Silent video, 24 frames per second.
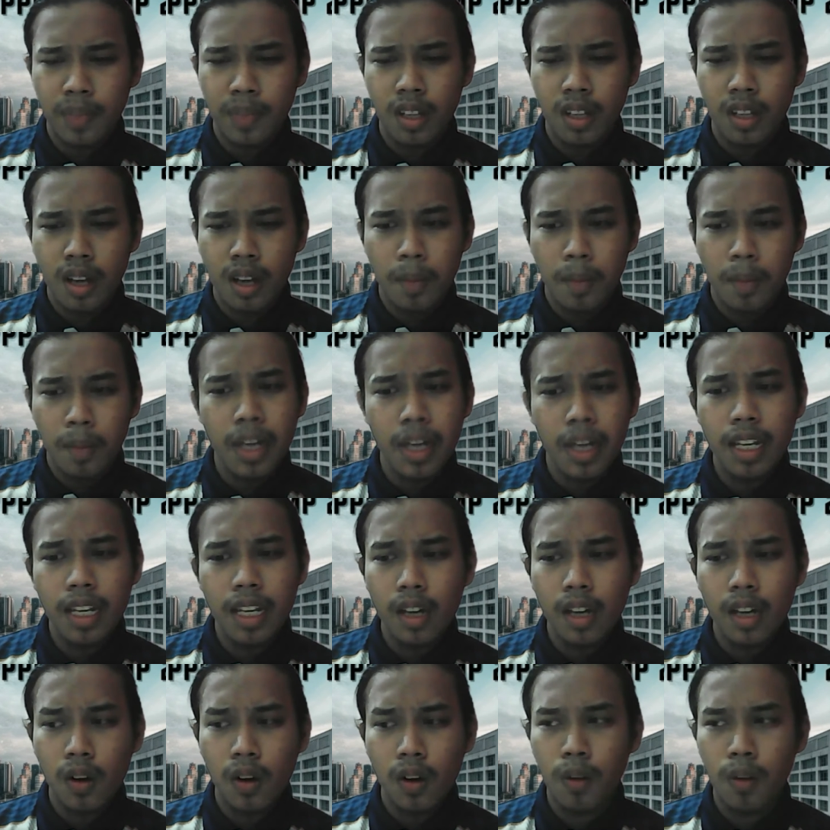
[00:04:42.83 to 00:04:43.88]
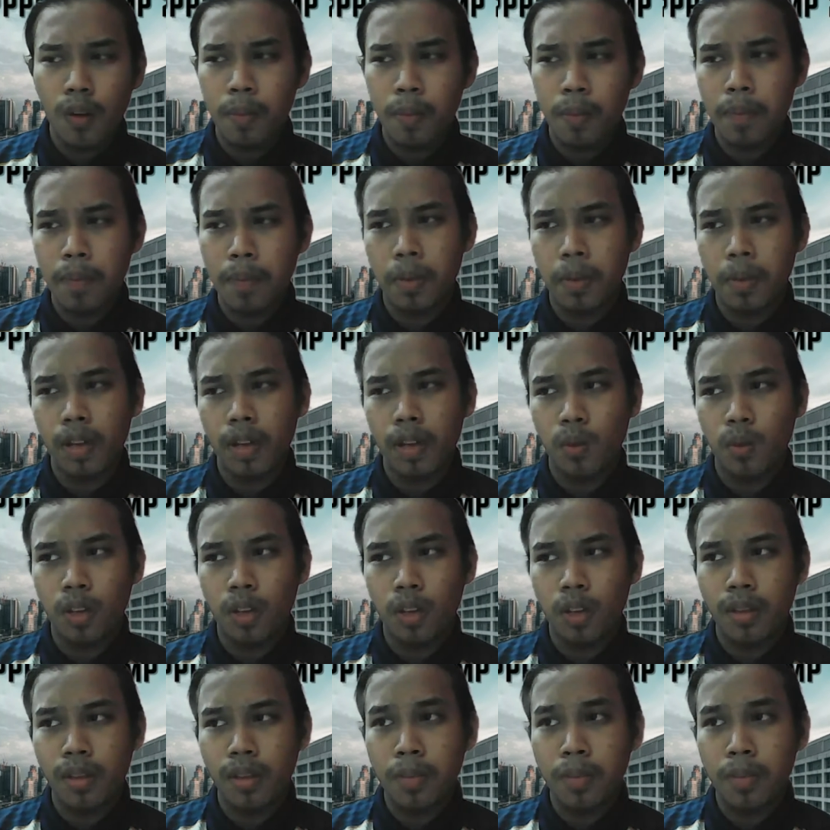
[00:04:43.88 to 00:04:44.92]
many of people will
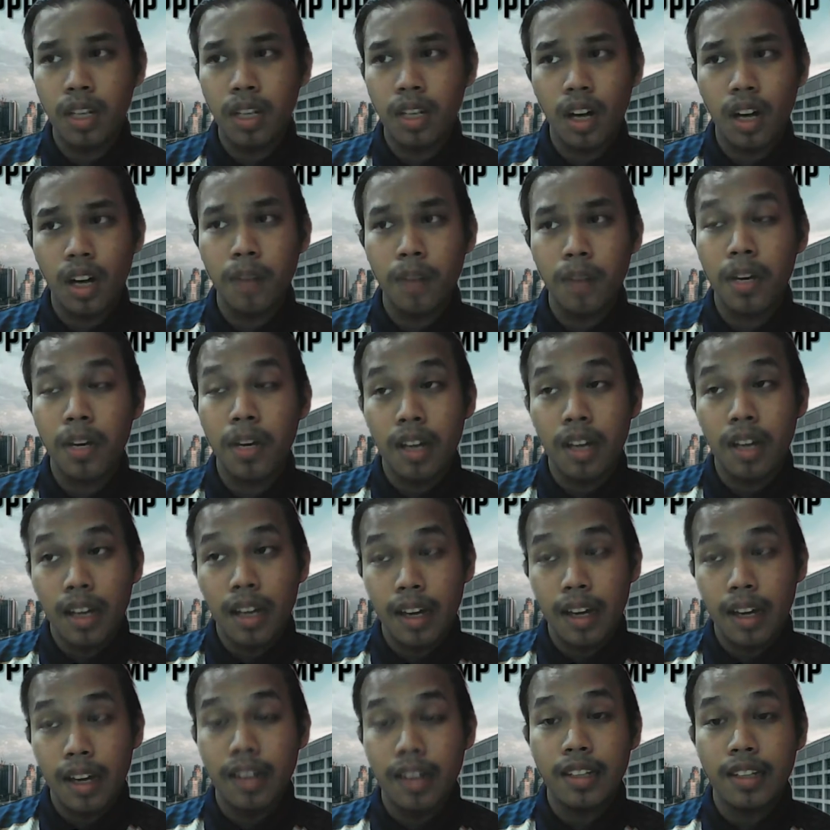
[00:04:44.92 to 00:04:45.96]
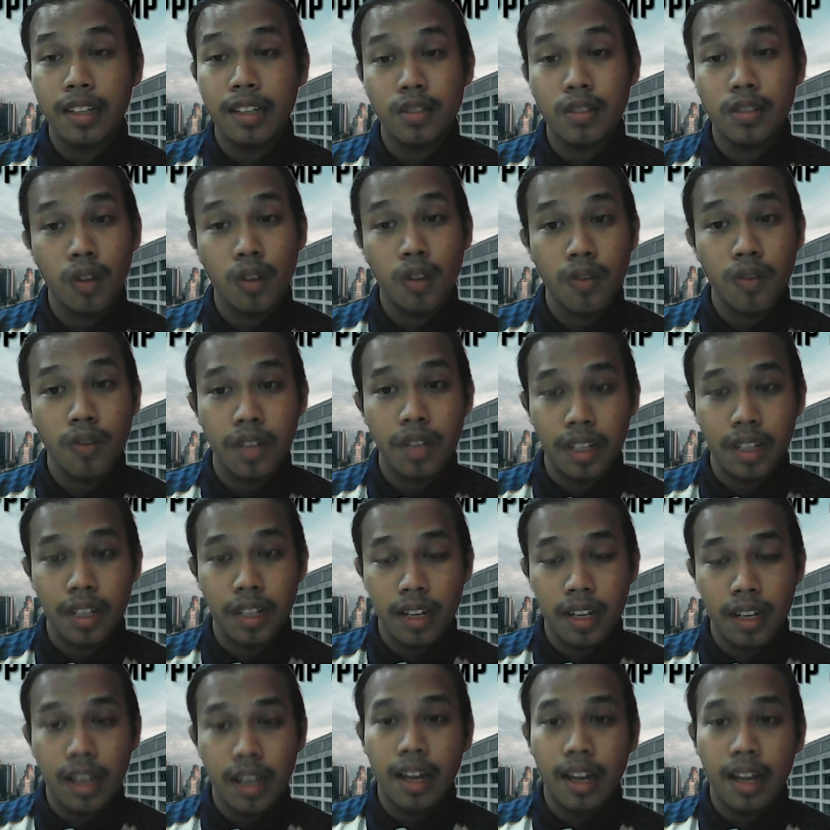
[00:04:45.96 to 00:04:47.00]
become an introvert,
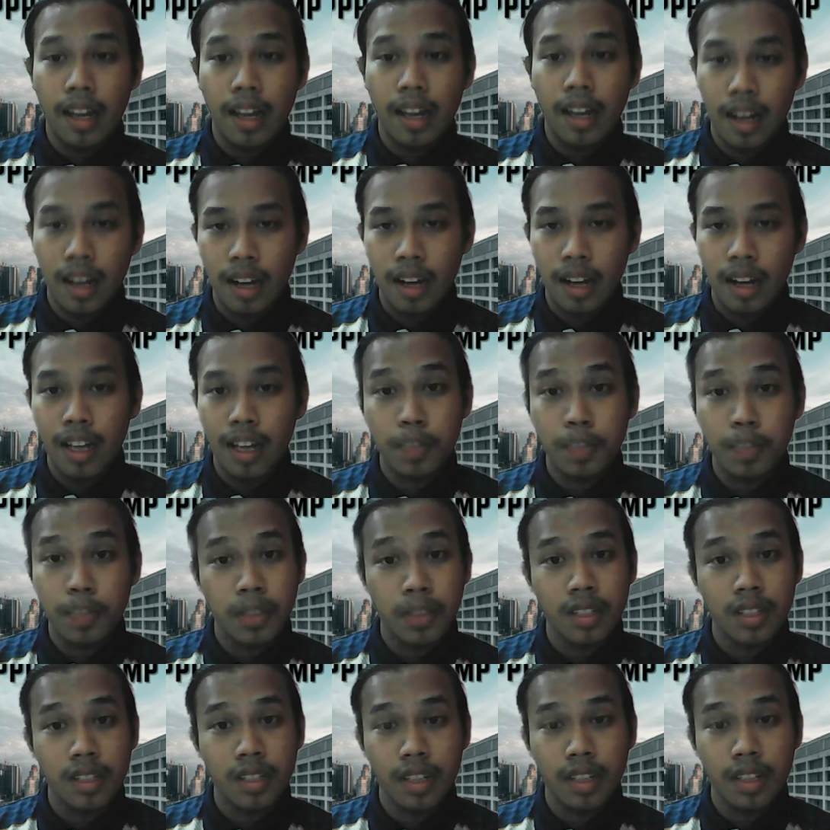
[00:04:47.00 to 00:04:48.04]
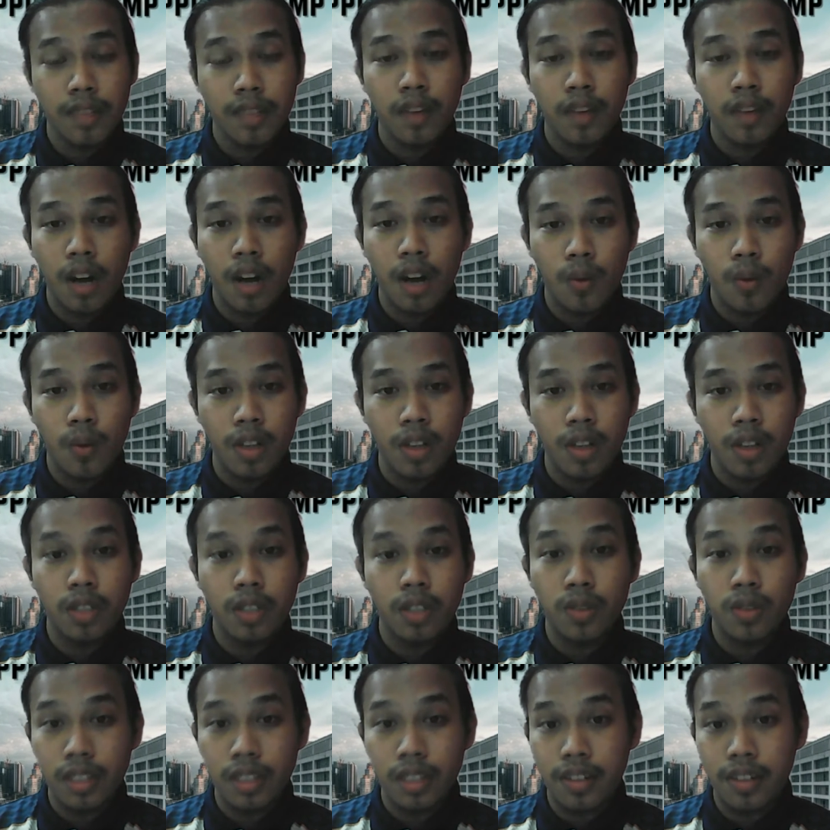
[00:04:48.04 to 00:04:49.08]
especially for our new
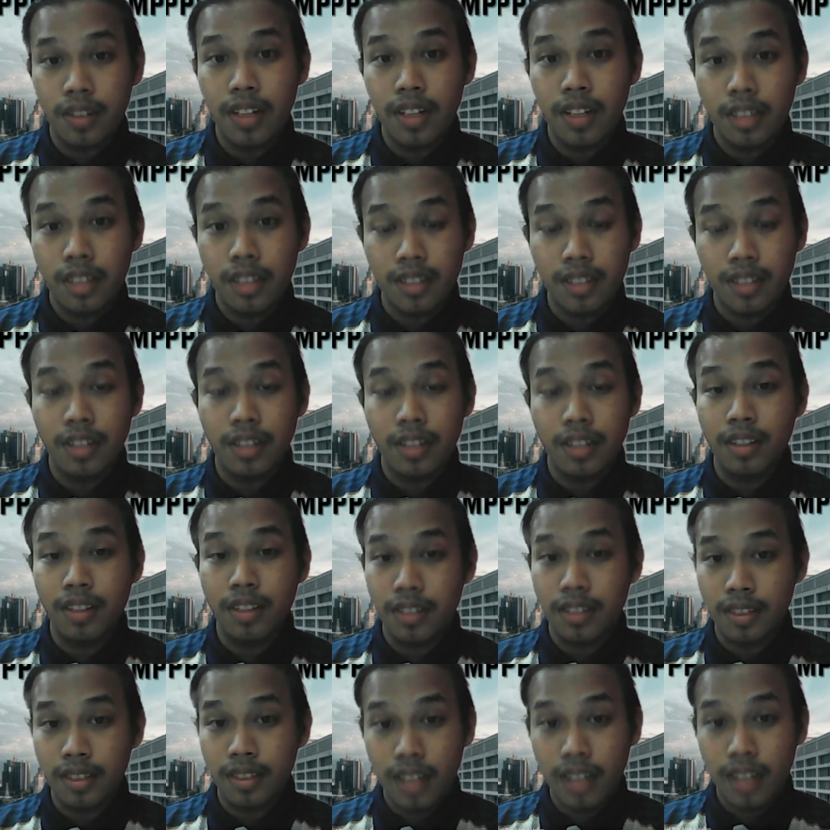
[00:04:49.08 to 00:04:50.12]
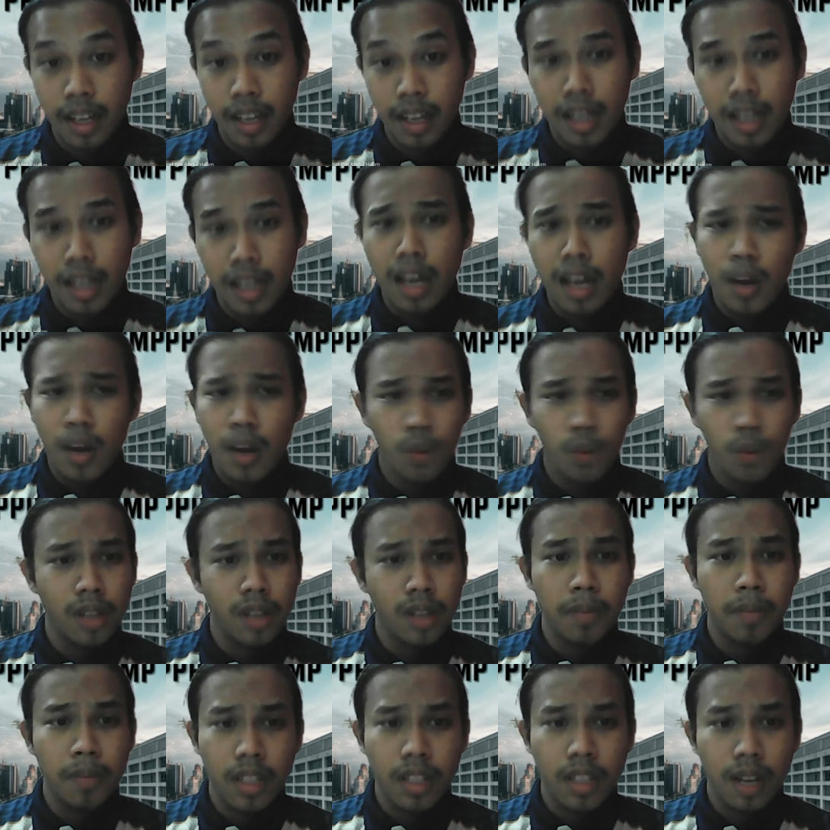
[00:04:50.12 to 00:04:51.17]
generation Z will
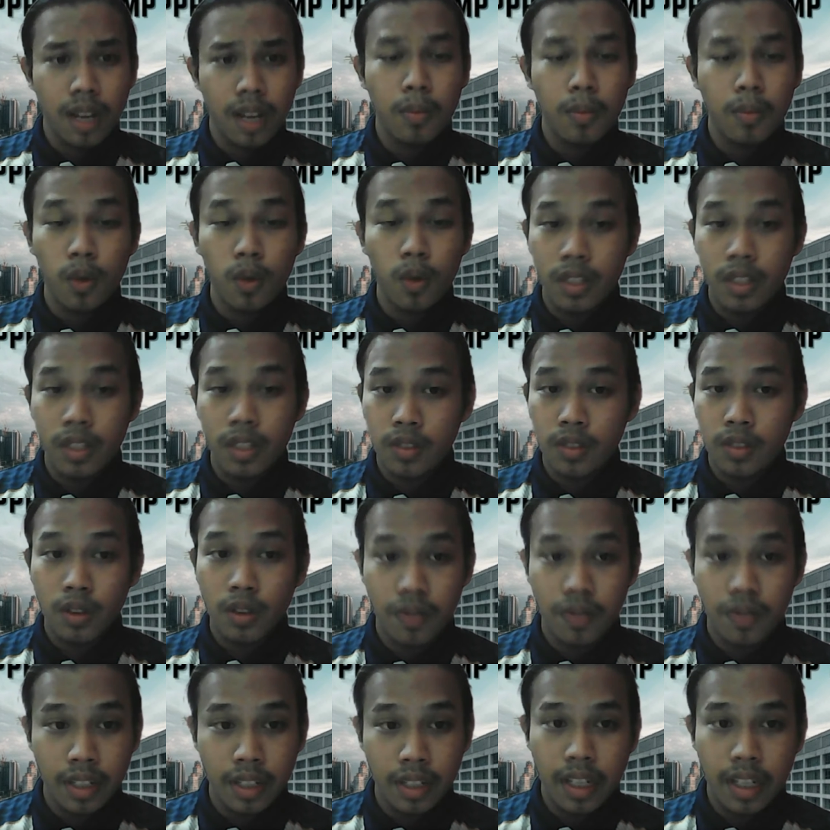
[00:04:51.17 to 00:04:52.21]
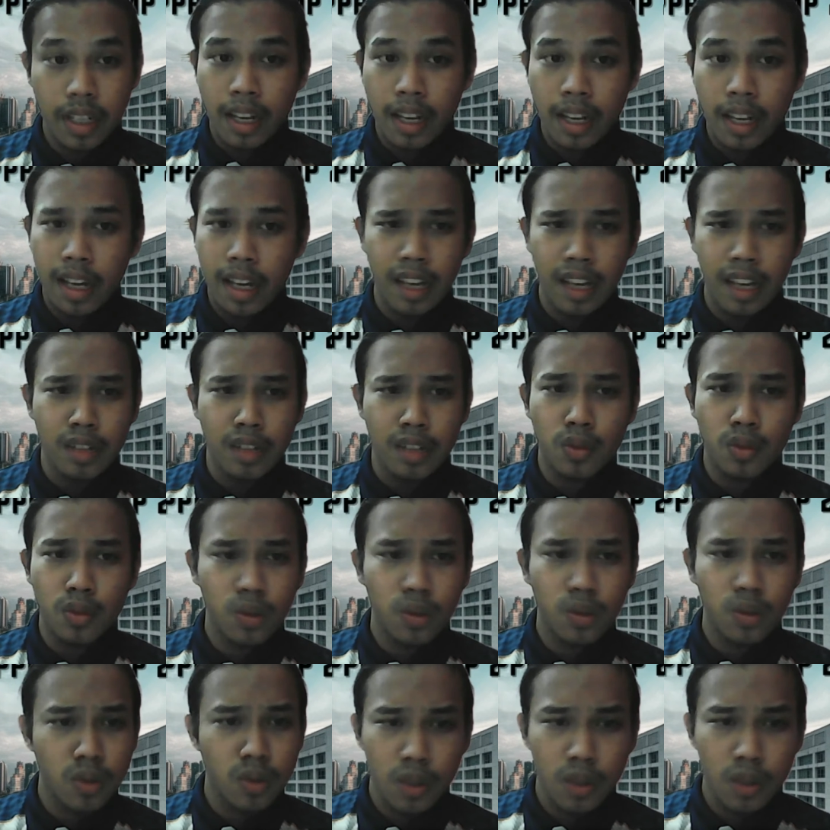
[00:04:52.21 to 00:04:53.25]
become more introvert and do
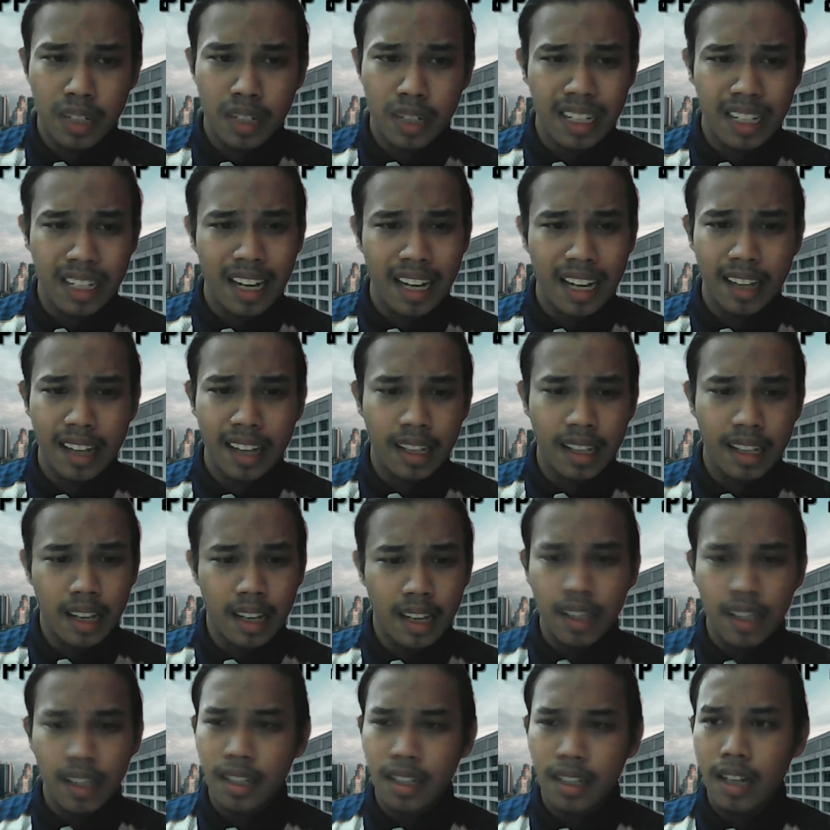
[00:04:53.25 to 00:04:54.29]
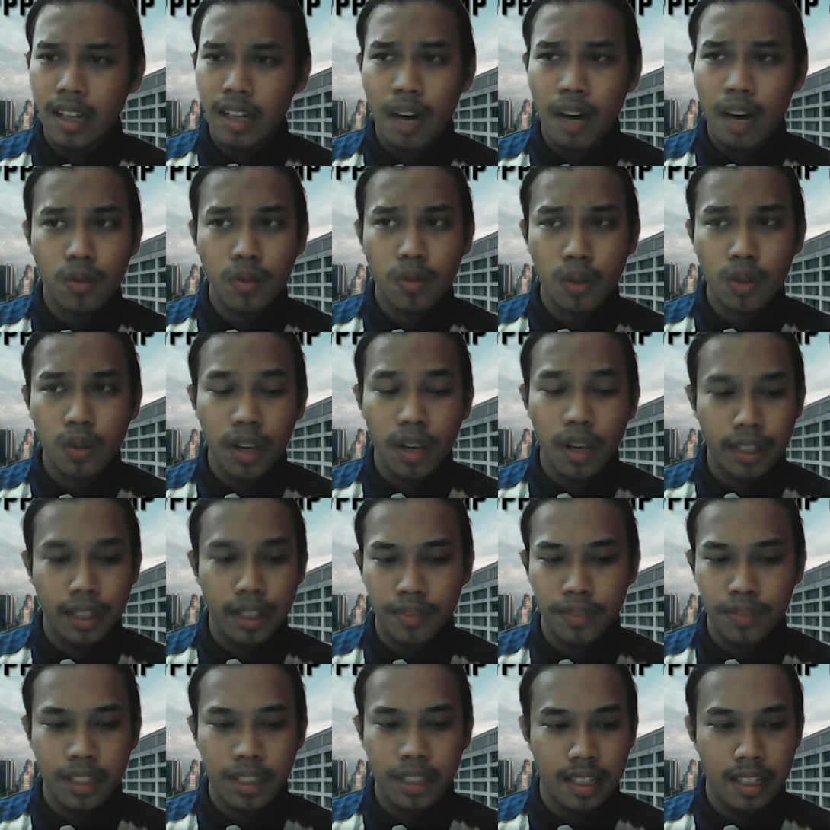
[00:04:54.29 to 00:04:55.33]
not like the outdoor
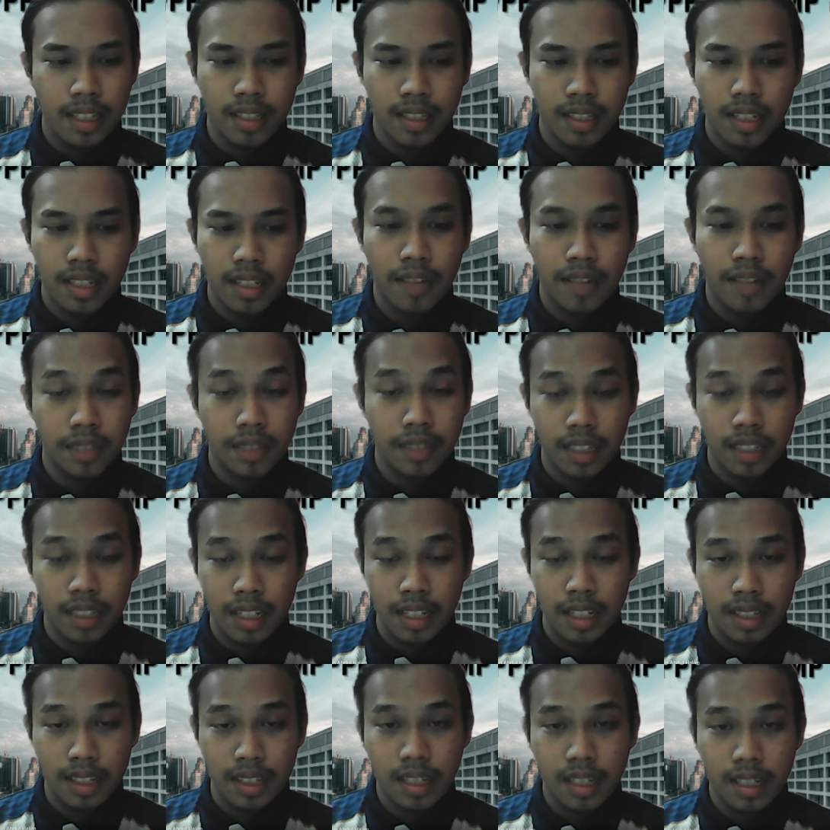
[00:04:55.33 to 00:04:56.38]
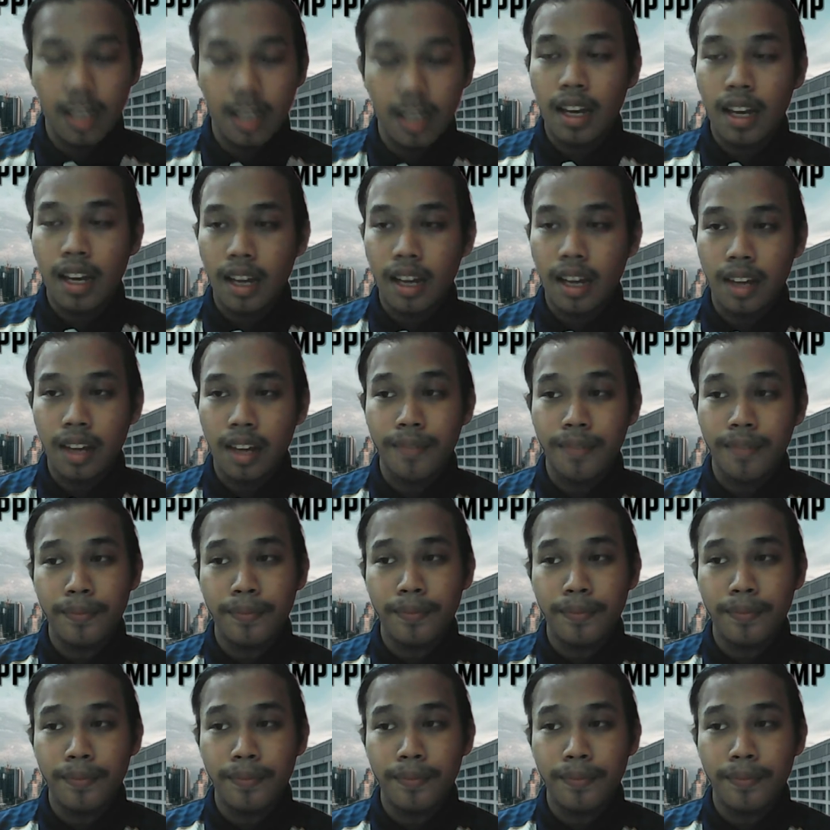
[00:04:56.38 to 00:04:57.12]
activities after this. And